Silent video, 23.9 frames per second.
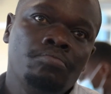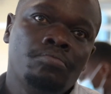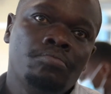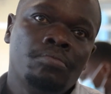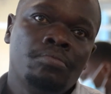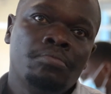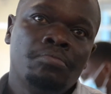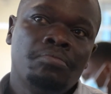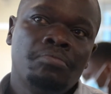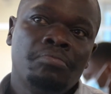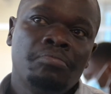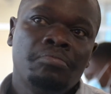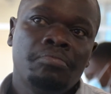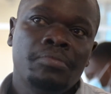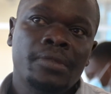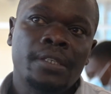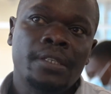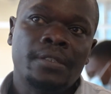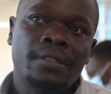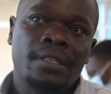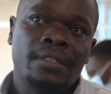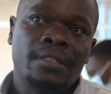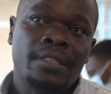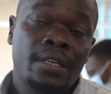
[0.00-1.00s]

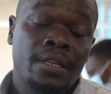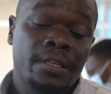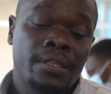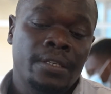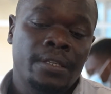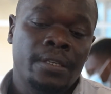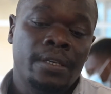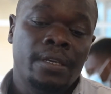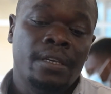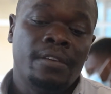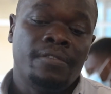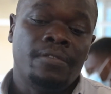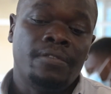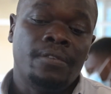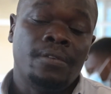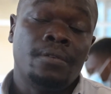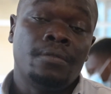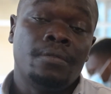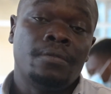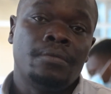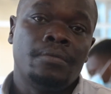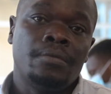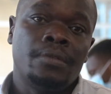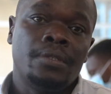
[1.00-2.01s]
It's a challenging year
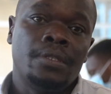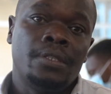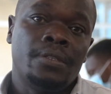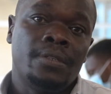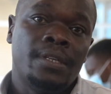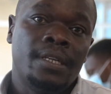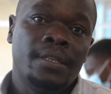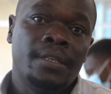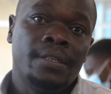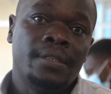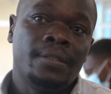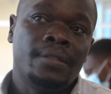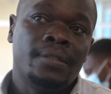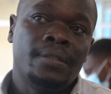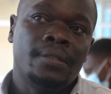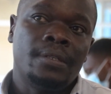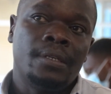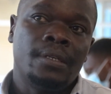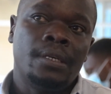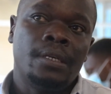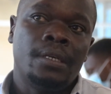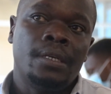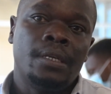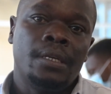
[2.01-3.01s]
for journalists,
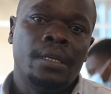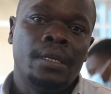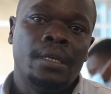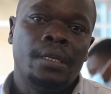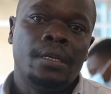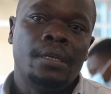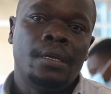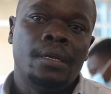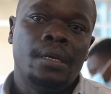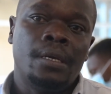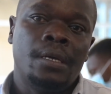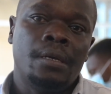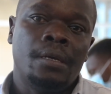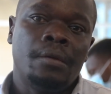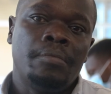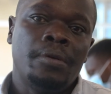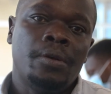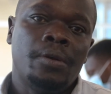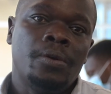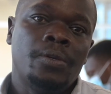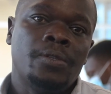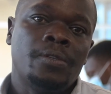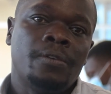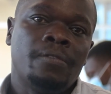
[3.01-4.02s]
indeed,
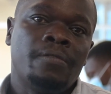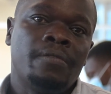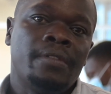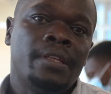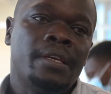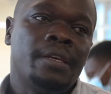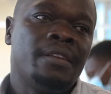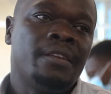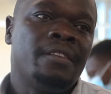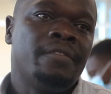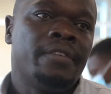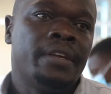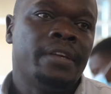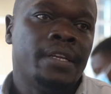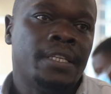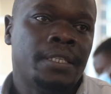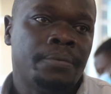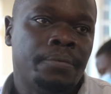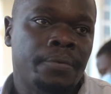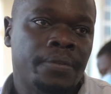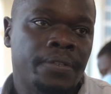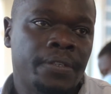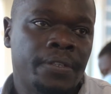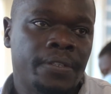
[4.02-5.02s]
because of the
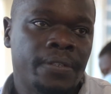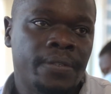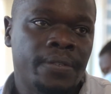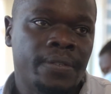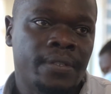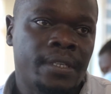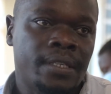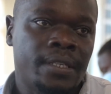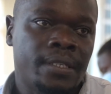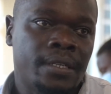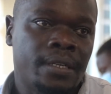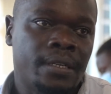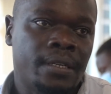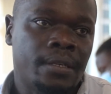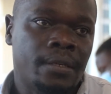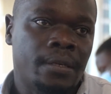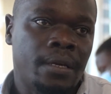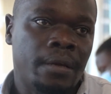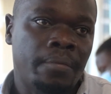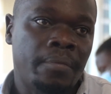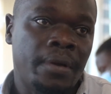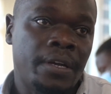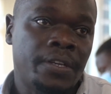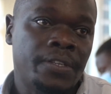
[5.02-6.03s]
various positions that
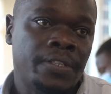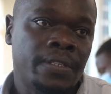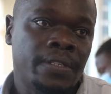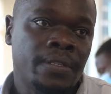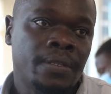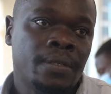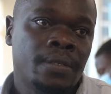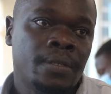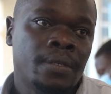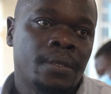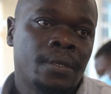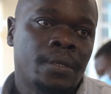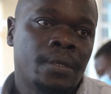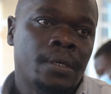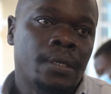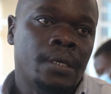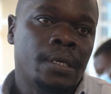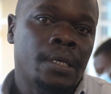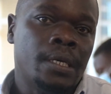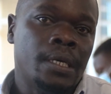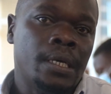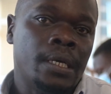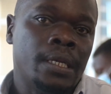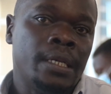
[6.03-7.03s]
are emerging
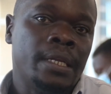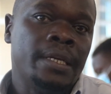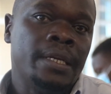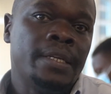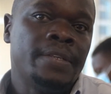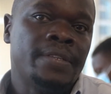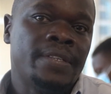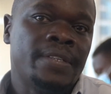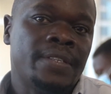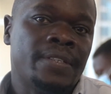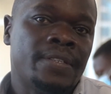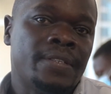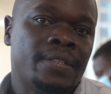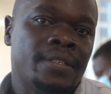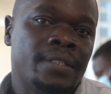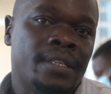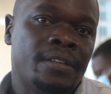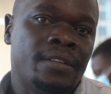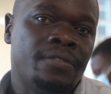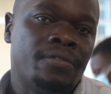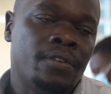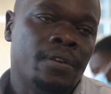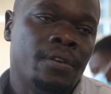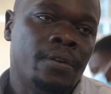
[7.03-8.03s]
and the interests
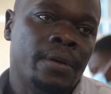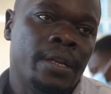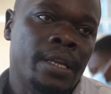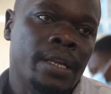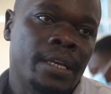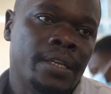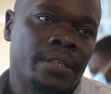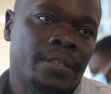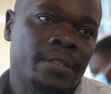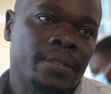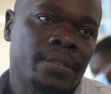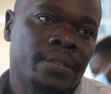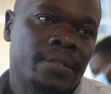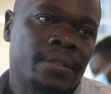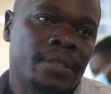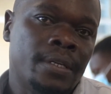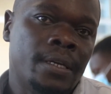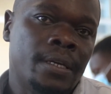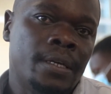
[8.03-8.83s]
that follow elections.